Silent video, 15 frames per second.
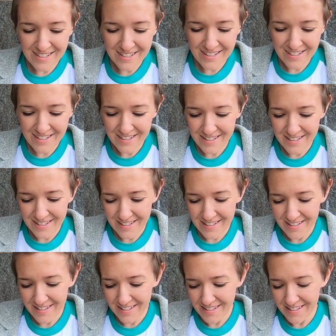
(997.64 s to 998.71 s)

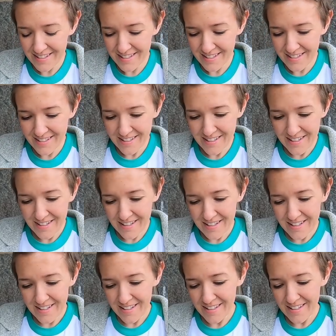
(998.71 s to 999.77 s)

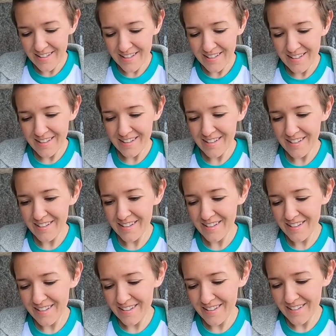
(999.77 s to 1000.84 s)

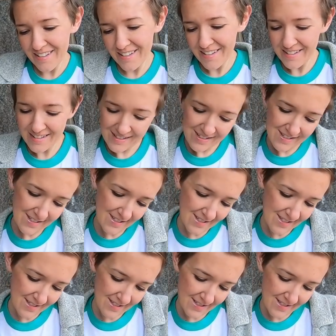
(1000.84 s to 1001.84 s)
(no one is talking)